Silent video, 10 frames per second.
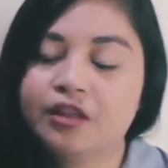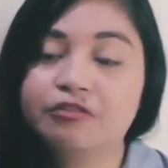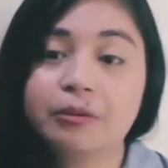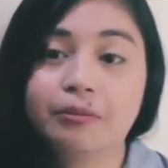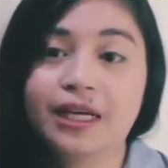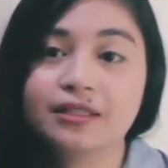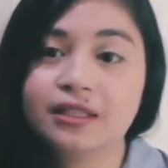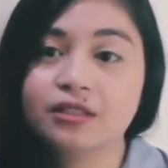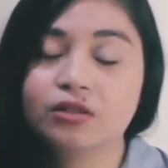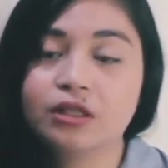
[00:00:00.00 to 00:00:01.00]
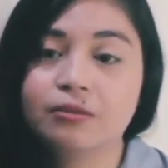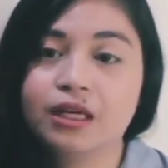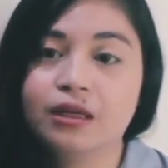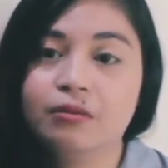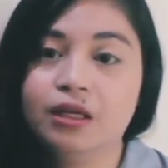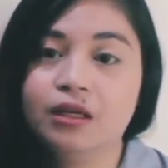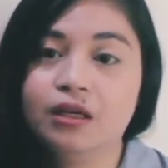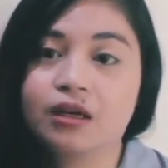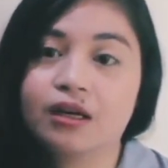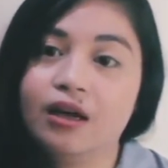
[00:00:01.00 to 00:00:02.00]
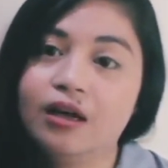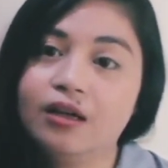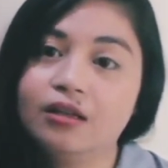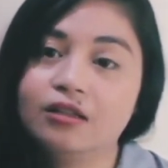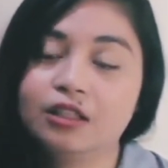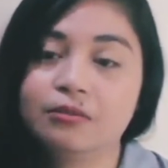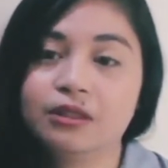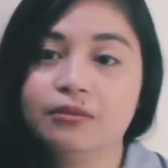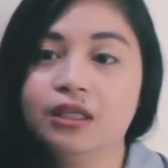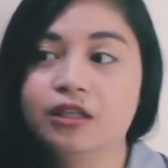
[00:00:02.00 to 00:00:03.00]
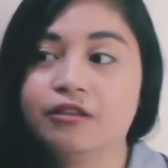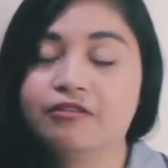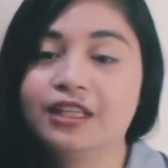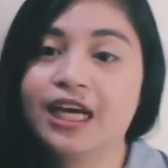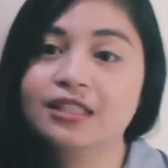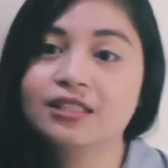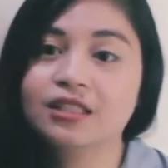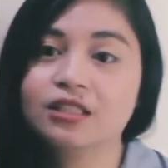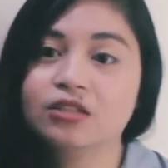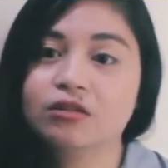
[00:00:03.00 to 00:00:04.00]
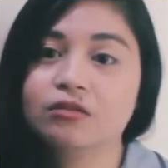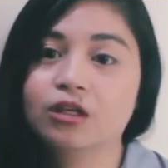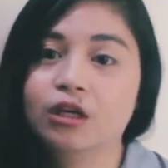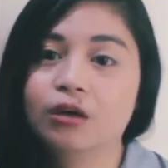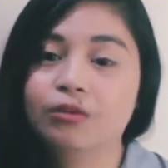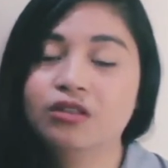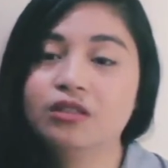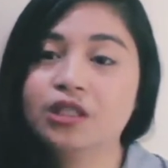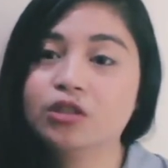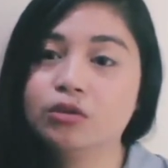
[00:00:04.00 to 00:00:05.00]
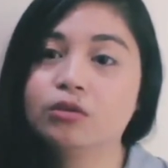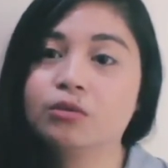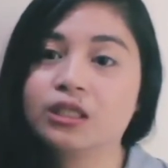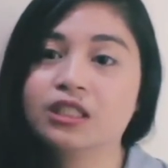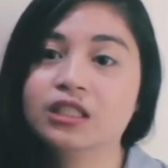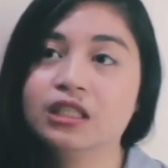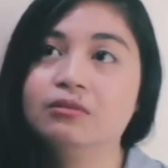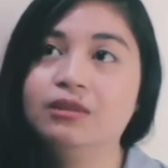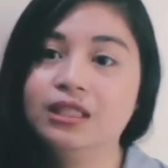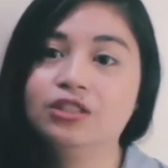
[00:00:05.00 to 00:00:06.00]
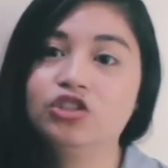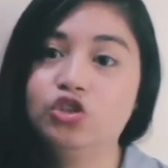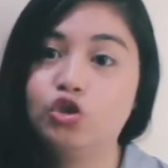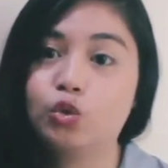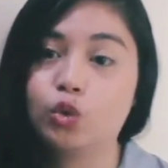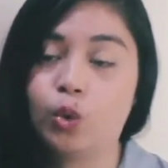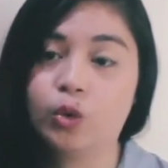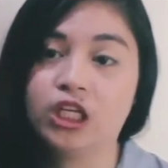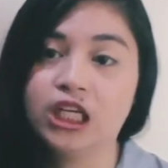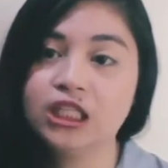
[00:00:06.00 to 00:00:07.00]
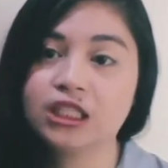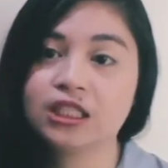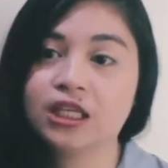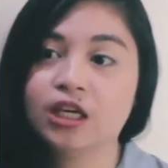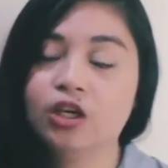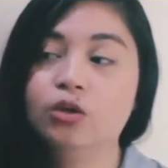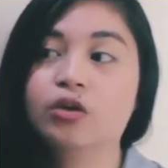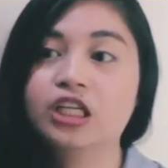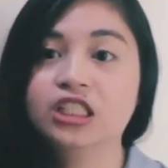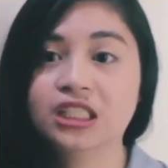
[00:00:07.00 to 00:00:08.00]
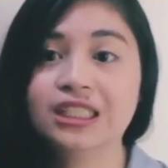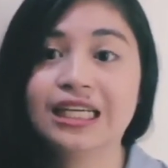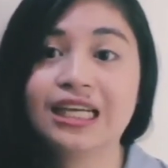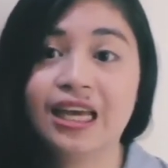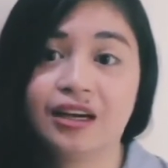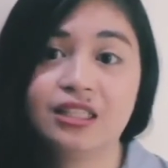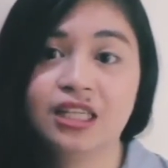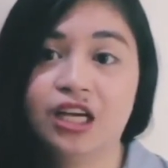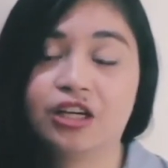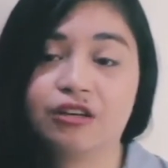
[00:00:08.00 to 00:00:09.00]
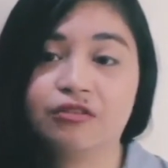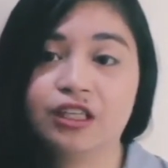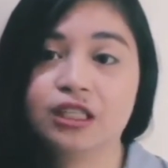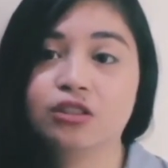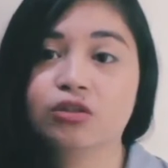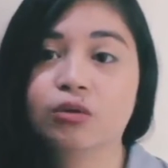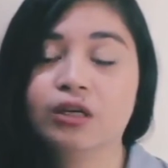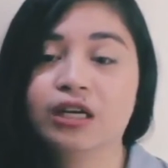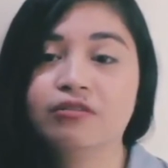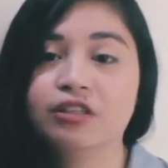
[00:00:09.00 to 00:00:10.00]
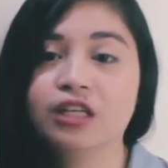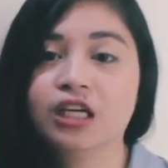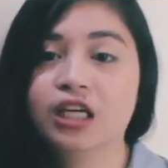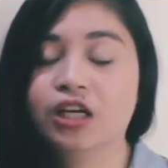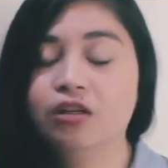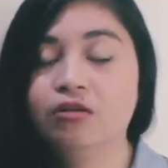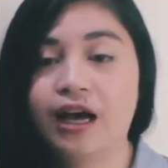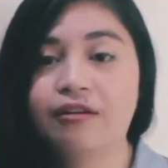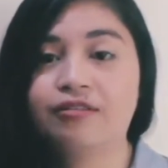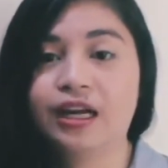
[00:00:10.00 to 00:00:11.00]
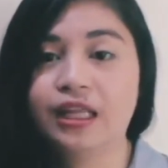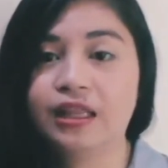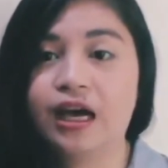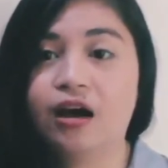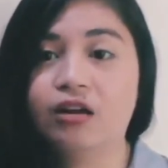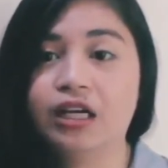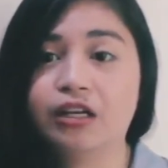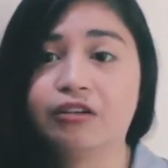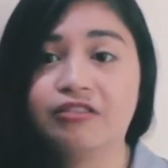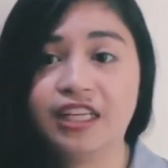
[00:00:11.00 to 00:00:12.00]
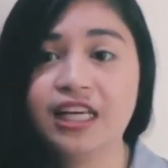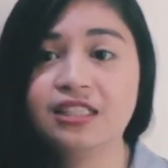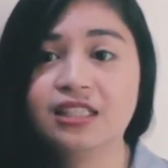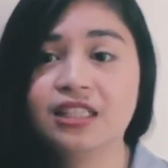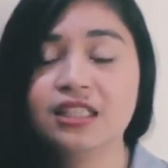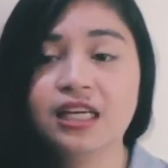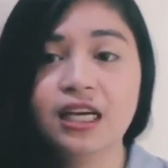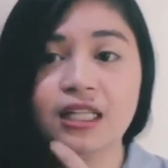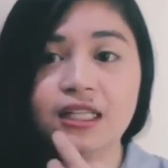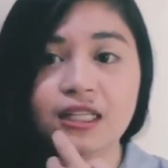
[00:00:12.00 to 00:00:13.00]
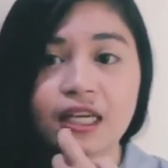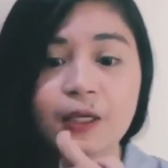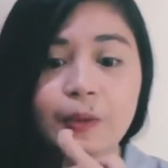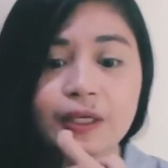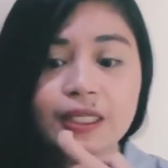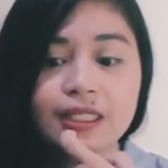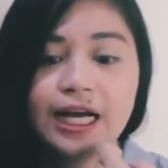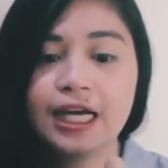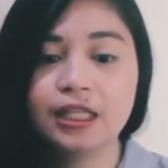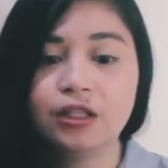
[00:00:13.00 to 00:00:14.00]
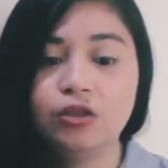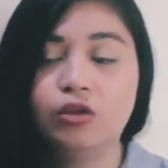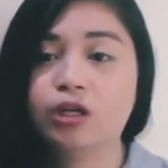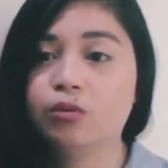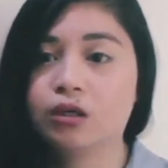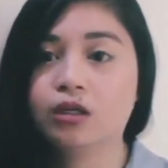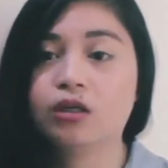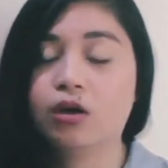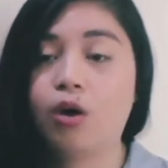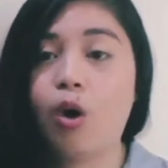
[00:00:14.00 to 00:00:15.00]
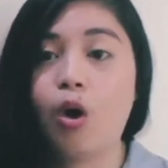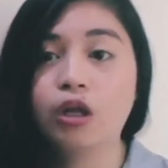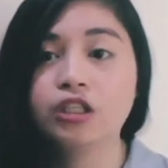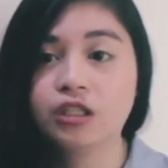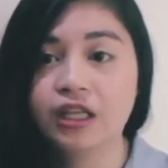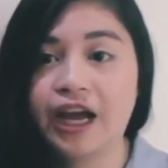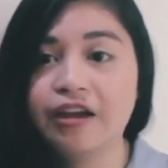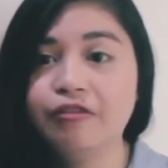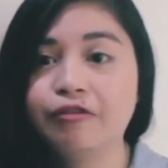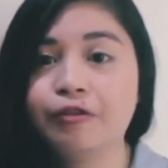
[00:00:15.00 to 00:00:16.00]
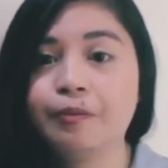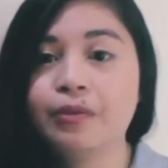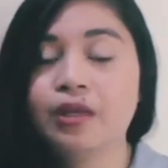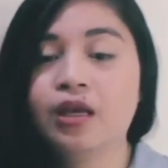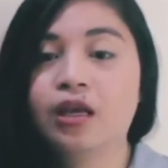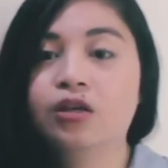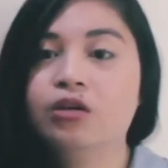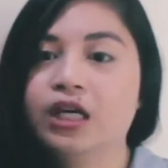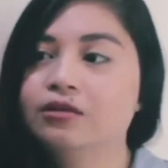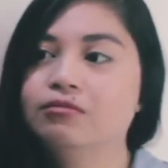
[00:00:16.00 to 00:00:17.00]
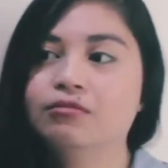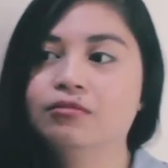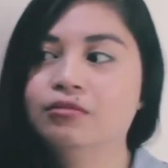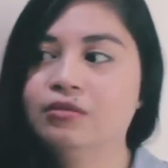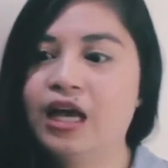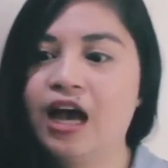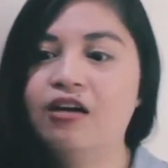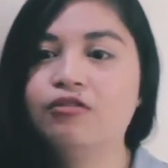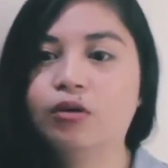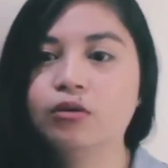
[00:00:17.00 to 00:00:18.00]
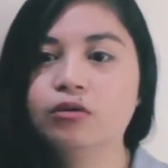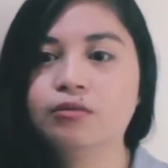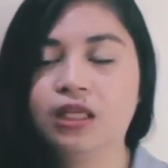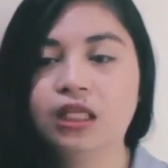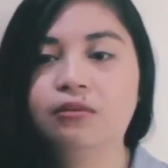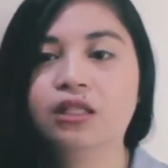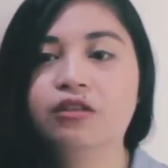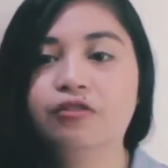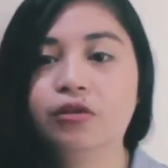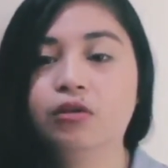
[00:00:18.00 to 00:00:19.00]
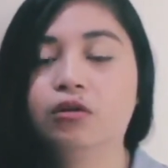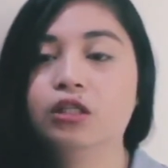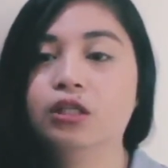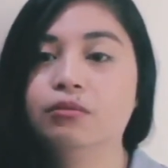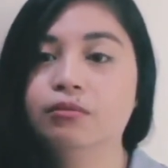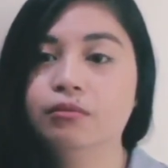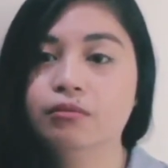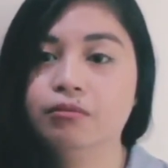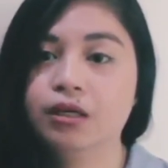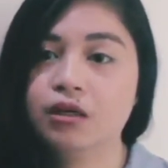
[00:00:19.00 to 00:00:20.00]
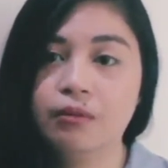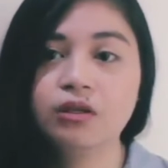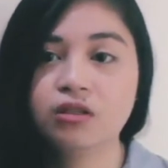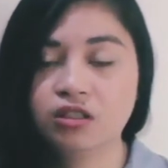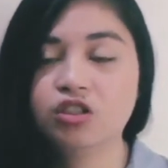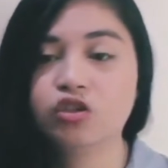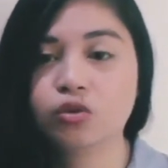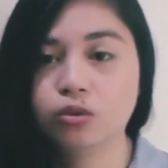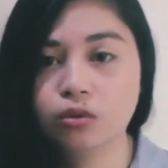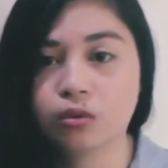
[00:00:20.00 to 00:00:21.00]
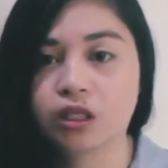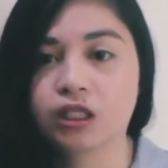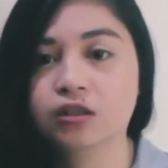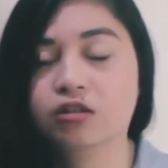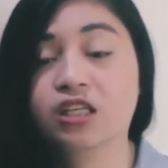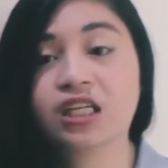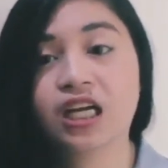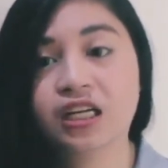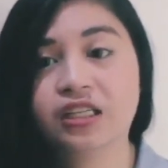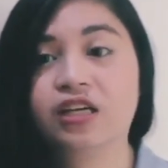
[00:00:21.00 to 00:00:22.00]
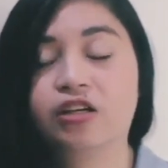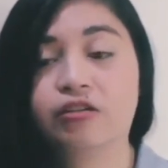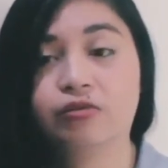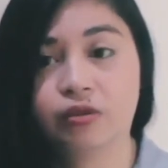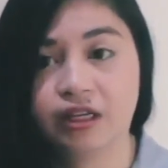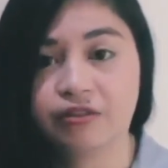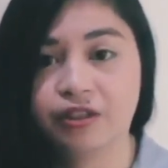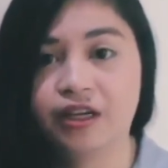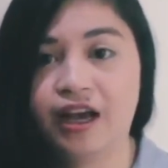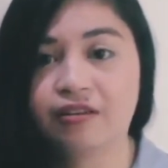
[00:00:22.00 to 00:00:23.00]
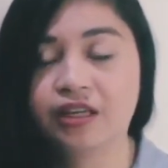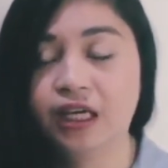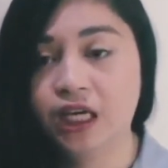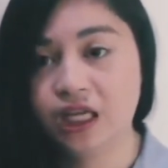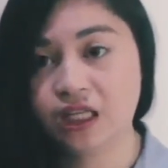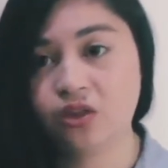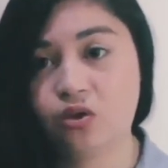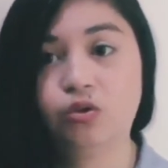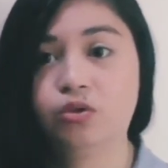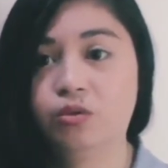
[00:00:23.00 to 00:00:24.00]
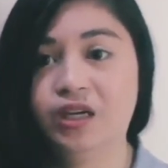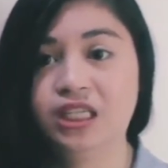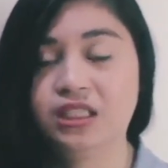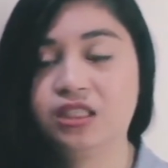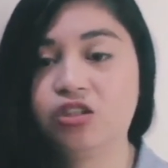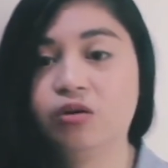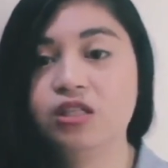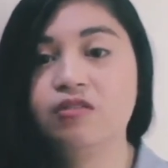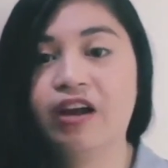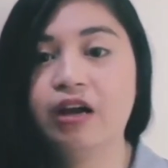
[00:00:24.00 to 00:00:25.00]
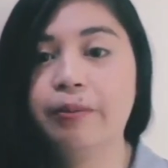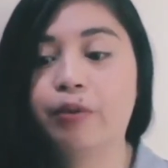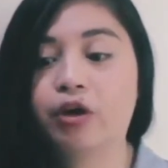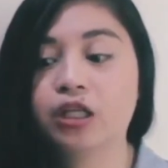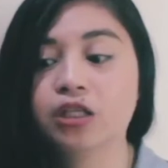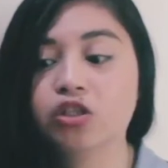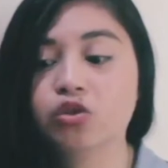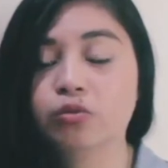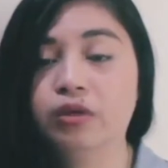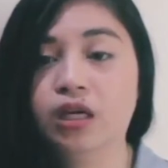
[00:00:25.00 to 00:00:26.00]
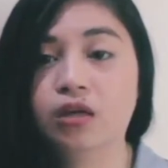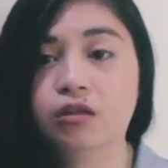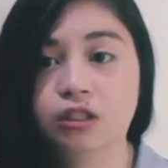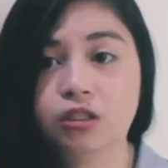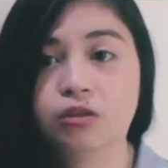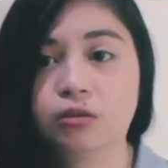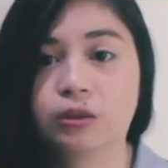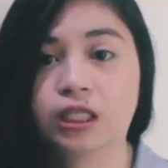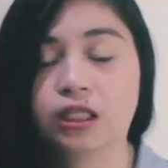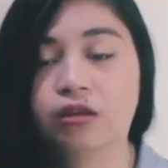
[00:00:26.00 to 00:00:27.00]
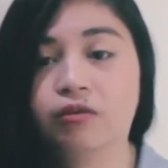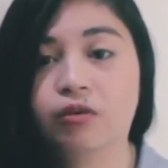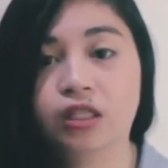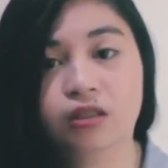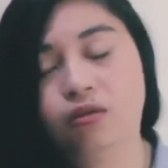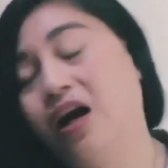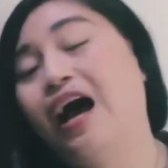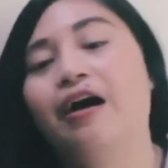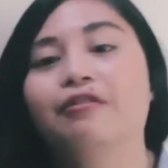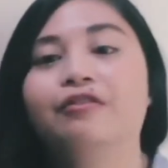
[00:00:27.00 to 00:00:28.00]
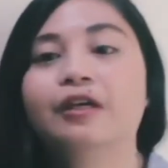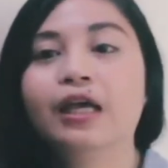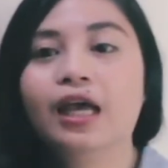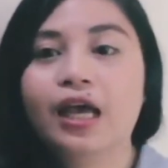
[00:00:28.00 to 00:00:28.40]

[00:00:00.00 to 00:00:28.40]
different blessings. So it may be our health, it may be your finances. So when you say steward, it means you don't own it. You are just a caretaker of it. So whatever you have right now, like your finances, the thing is that you can work all your life, you can have all those money, but if you don't become a good steward or caretaker of whatever you have, it can go to waste. So it's very important to be a good steward of what you have,